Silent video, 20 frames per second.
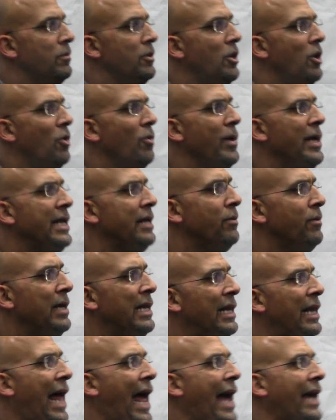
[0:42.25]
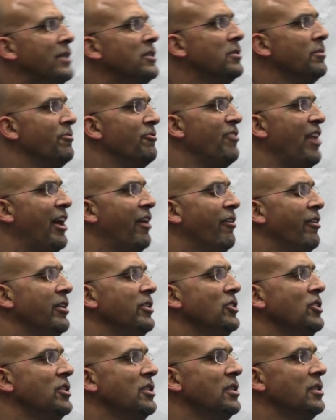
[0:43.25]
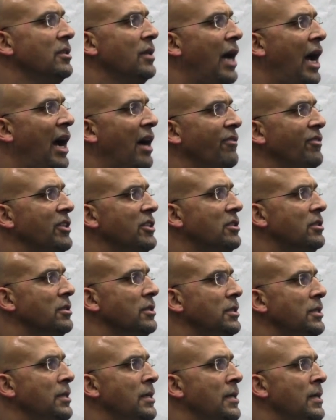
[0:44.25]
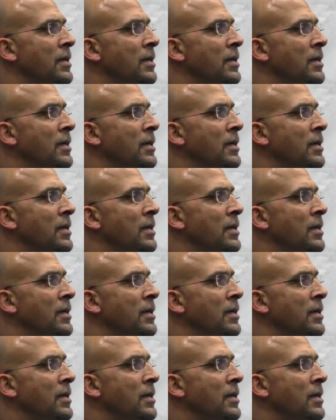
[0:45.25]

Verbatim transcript: you know, we, we lack some veterans, obviously,